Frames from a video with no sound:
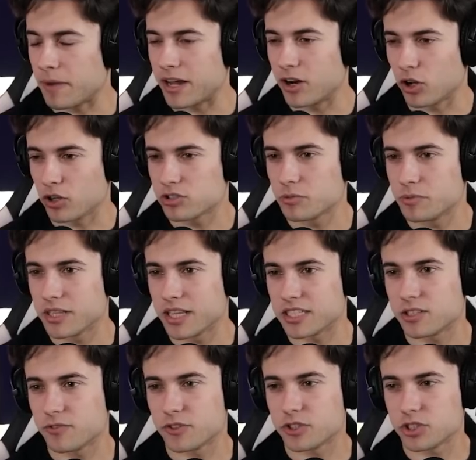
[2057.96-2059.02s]
I just needed to
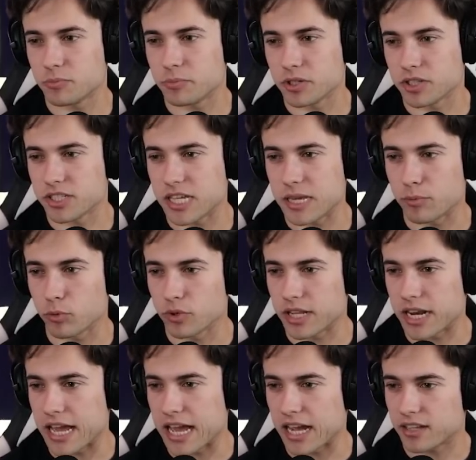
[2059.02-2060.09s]
find more companions for the